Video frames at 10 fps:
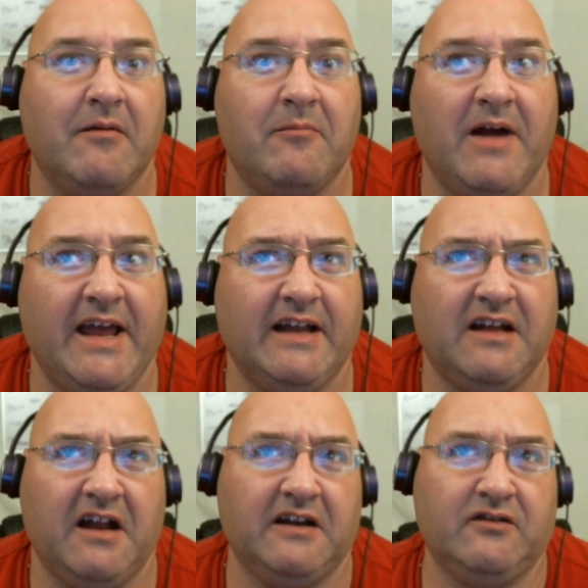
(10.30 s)
my head
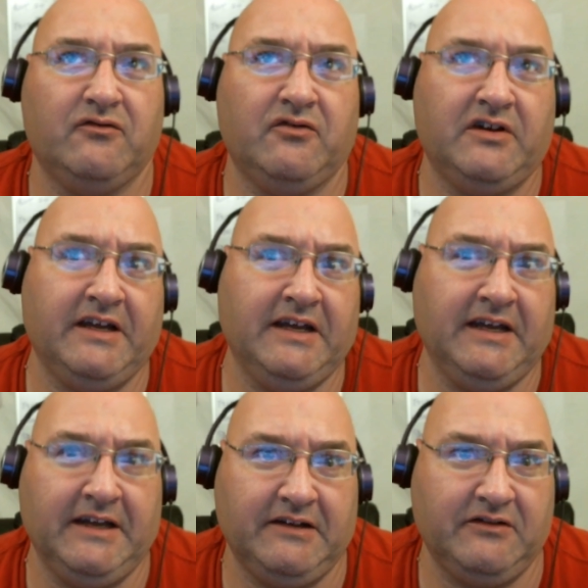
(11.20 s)
got into a,
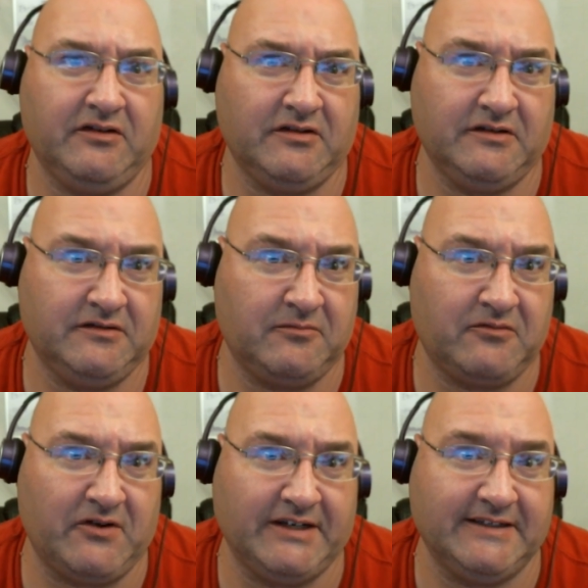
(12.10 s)
a little
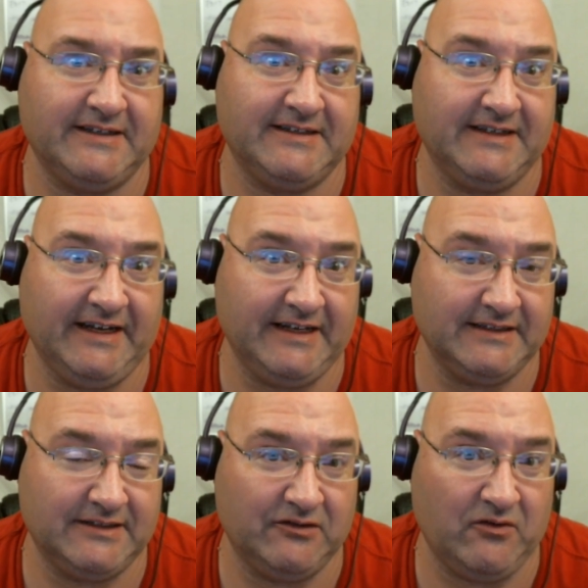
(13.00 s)
depressed state,
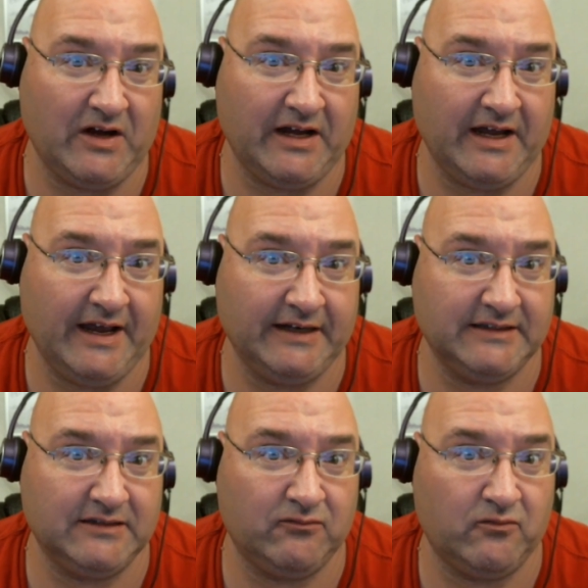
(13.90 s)
so I
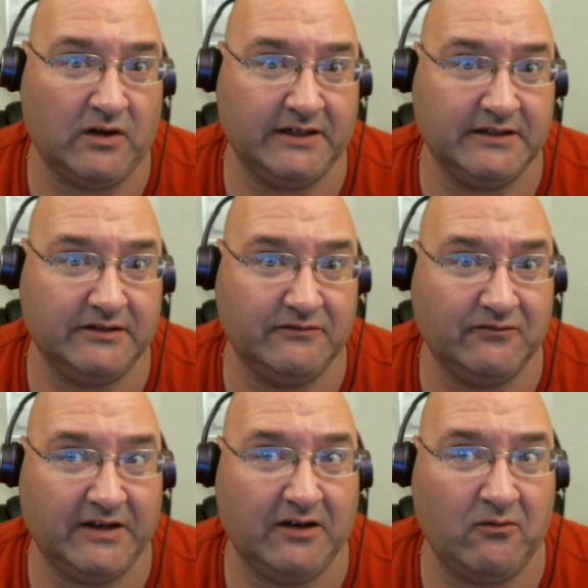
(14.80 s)
just wanted to
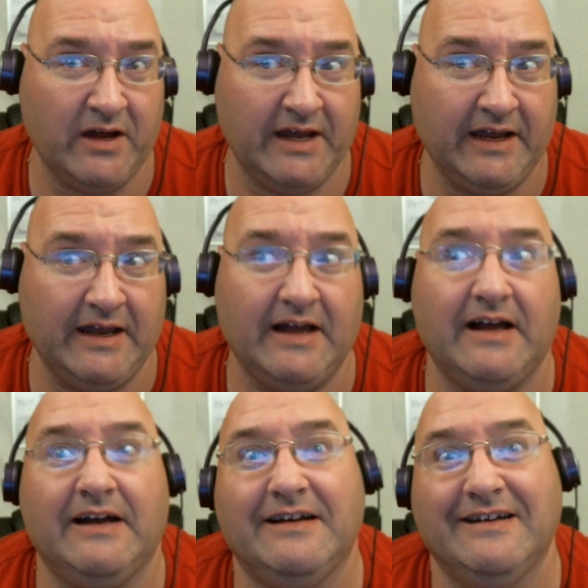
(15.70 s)
get away.
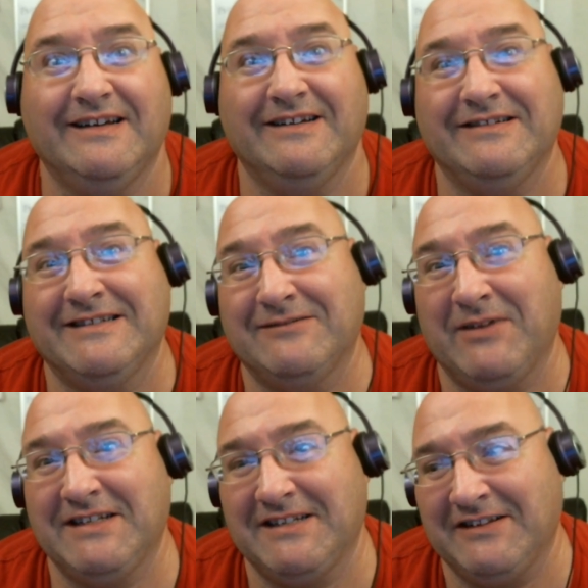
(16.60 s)
That's
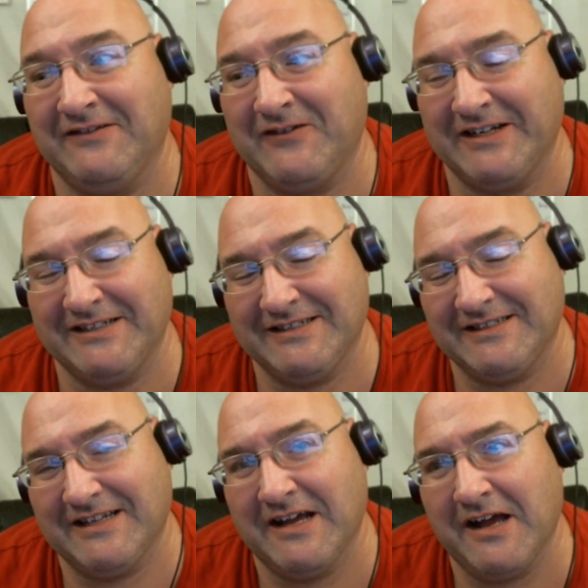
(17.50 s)
basically what it is.
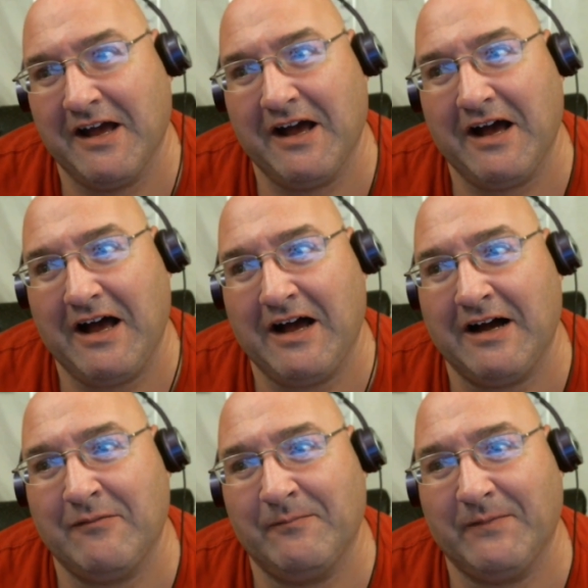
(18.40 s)

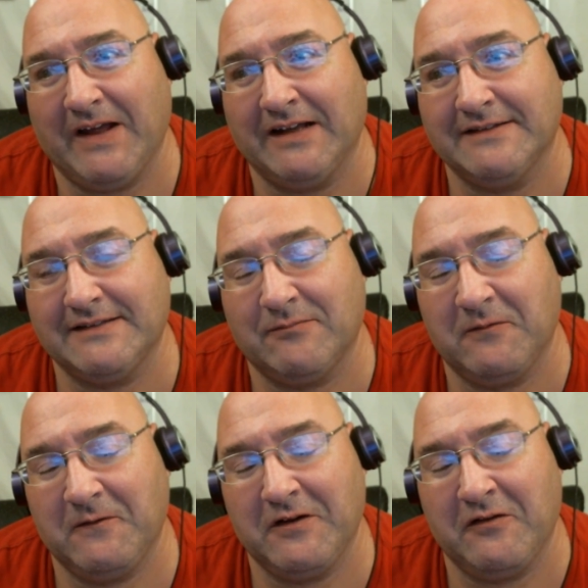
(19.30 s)
Um, as some of
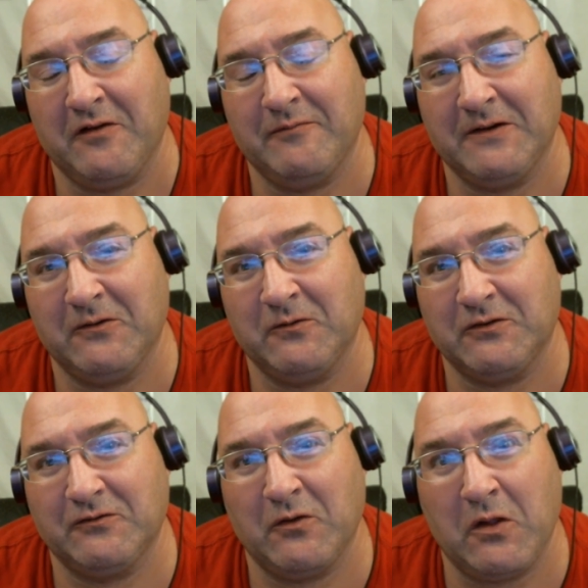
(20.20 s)
you know, I've been going
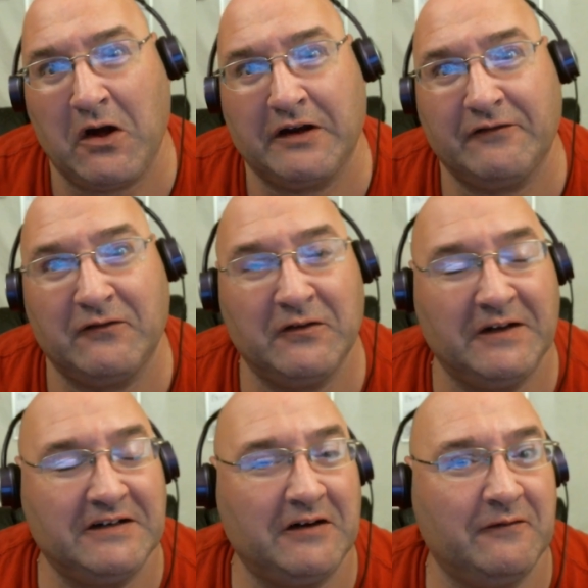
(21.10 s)
through a lot of really
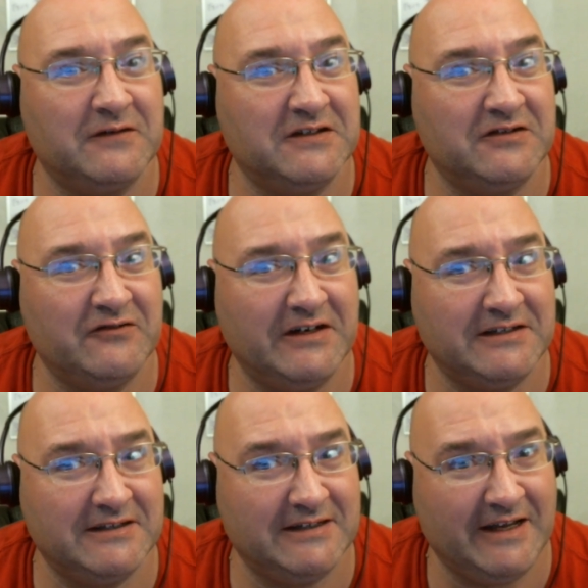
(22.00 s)
tough
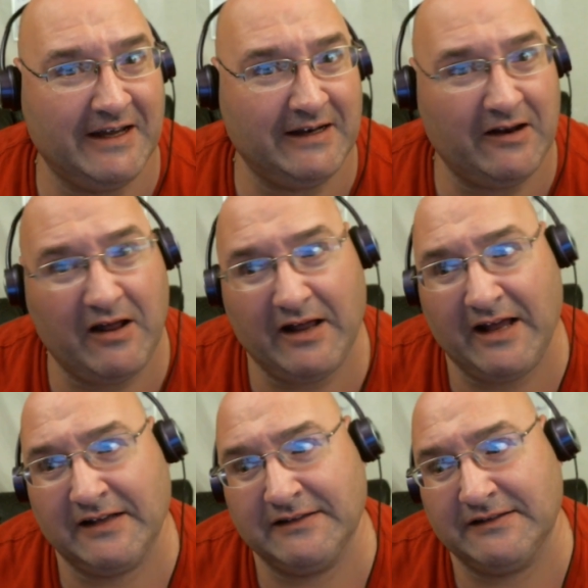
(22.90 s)
situations, and
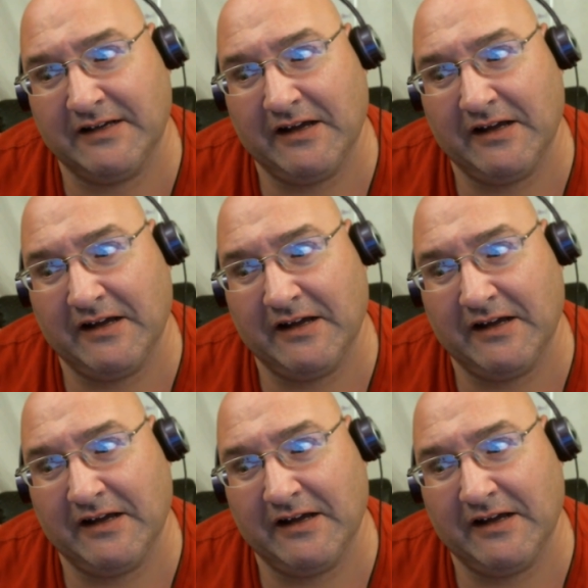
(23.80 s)
as